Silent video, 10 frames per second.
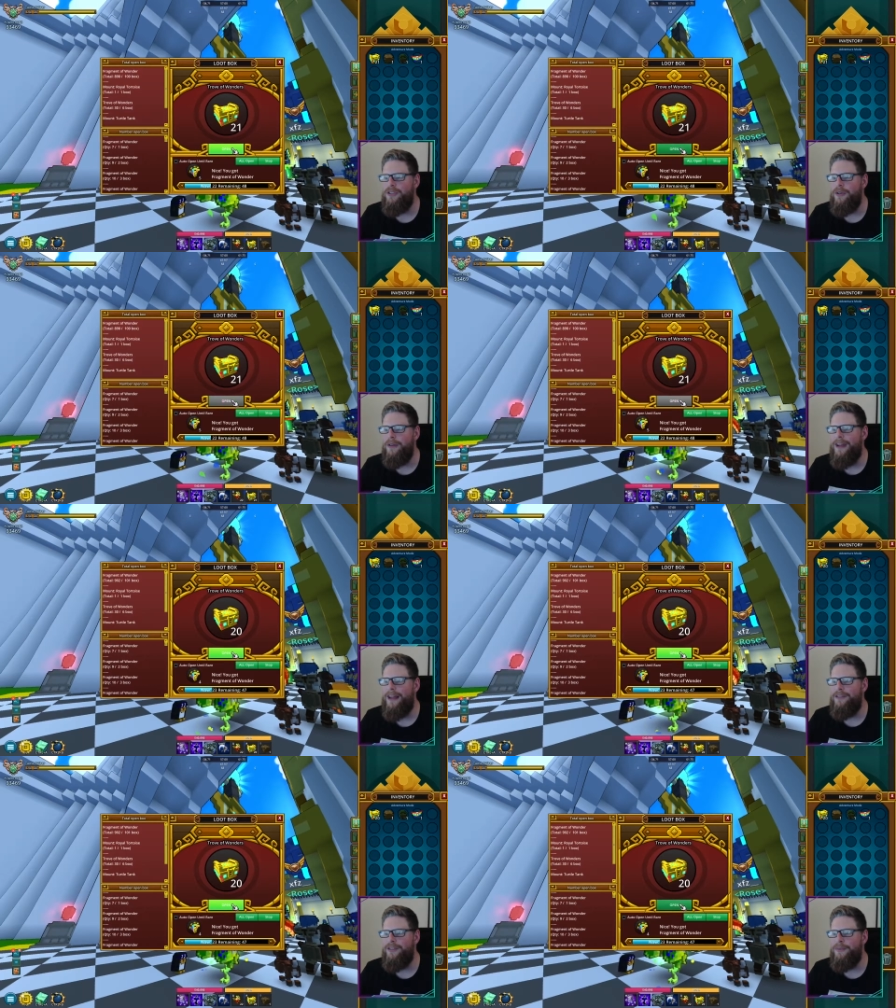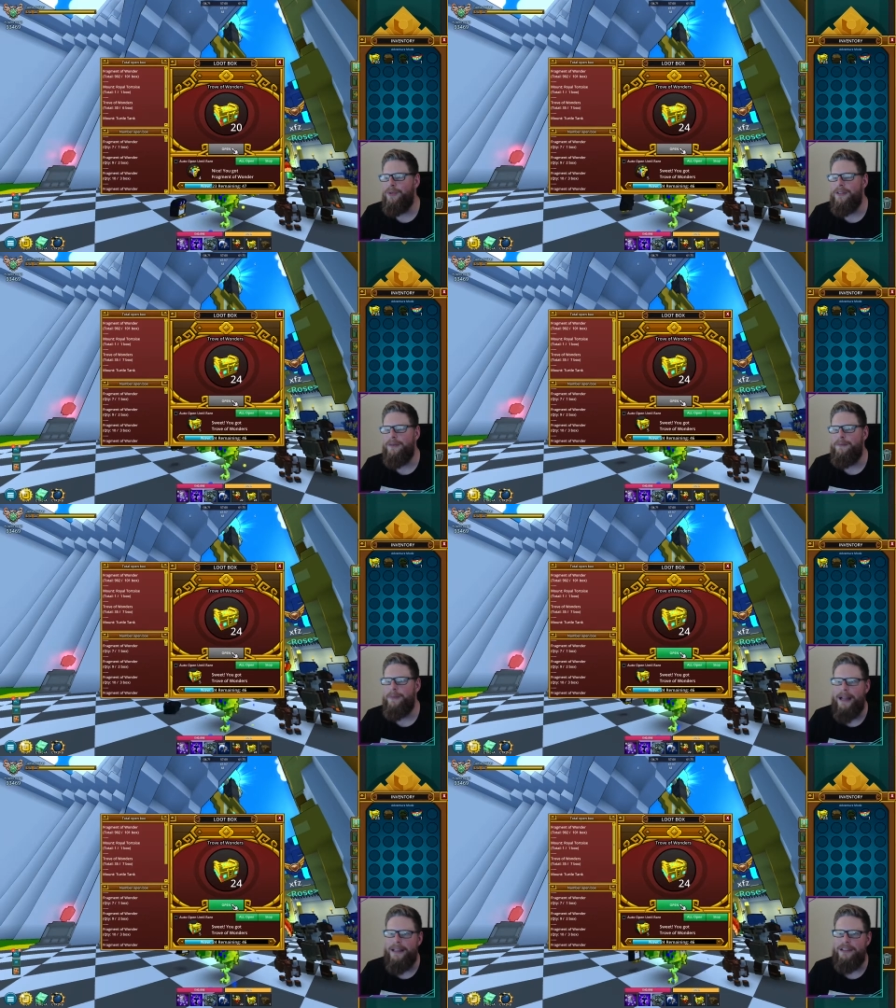So I'd rather just put it
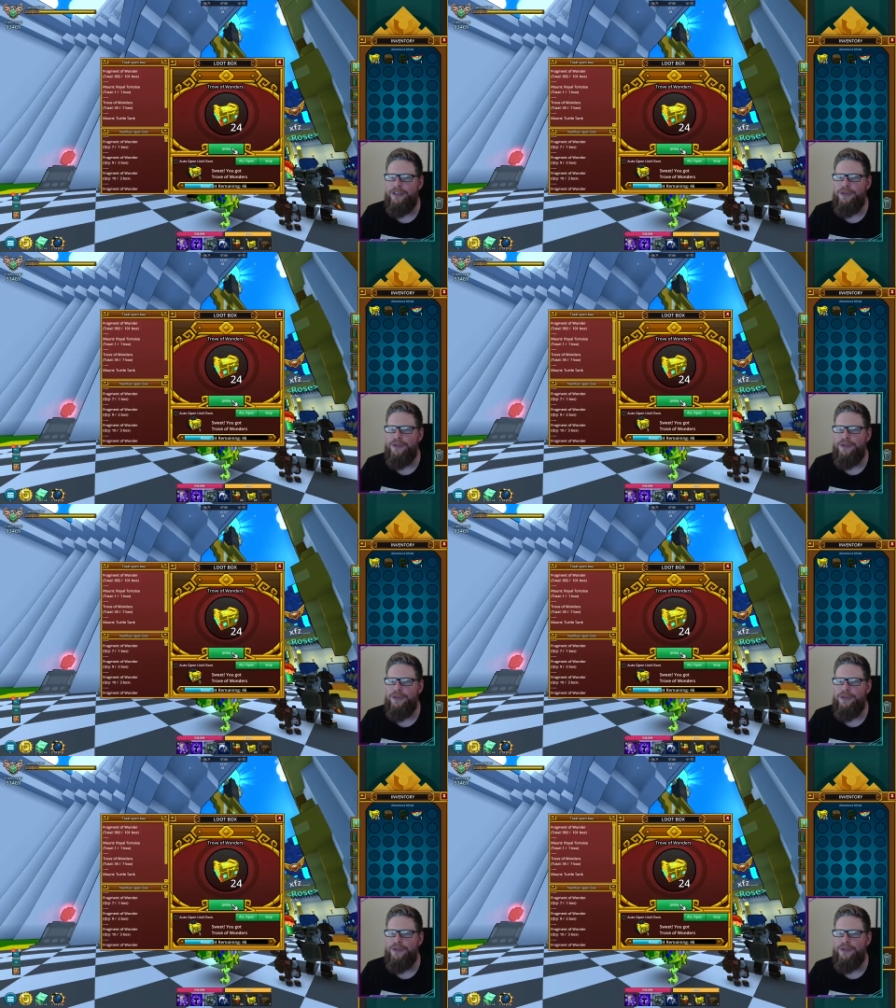back into